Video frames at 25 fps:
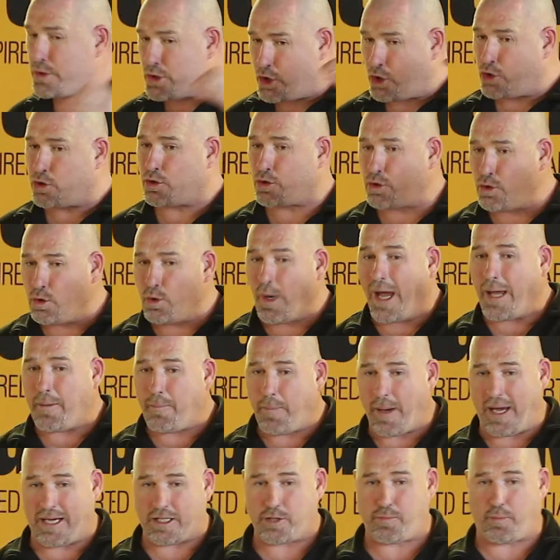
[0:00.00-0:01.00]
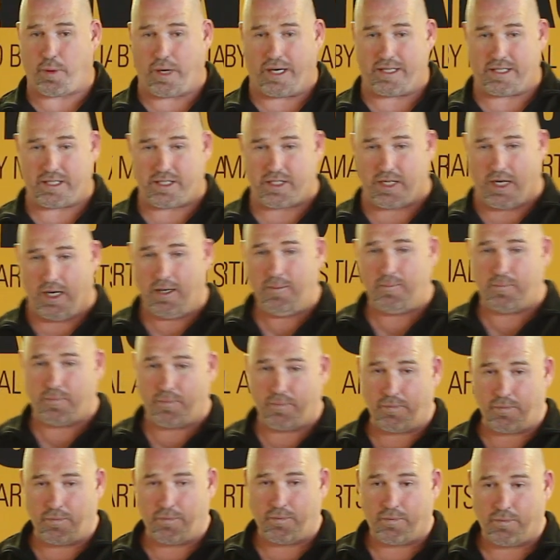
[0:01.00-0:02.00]
true apex predator,
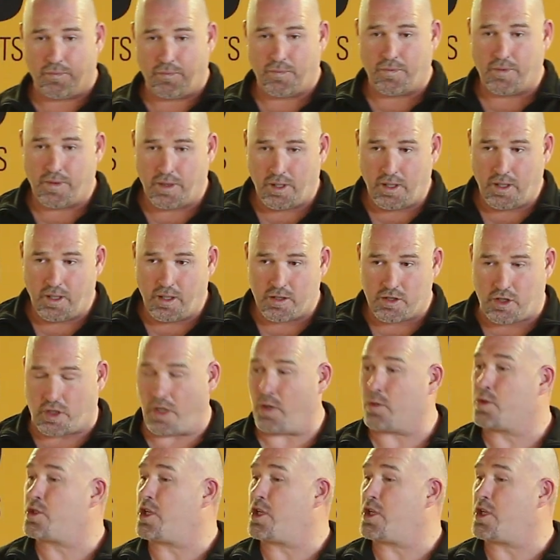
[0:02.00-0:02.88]
so